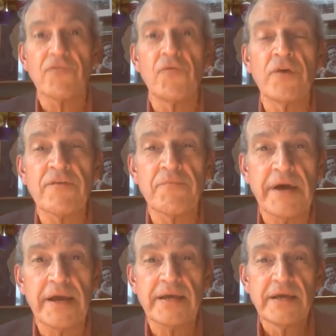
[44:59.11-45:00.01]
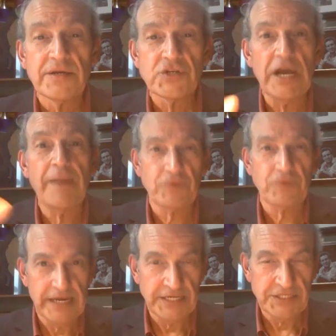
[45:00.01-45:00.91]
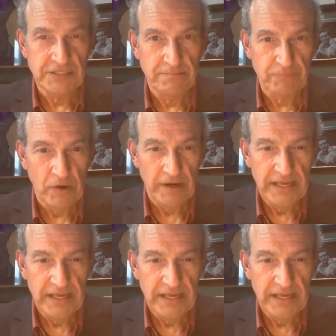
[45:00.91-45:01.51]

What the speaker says: one of my chapter headings in the book,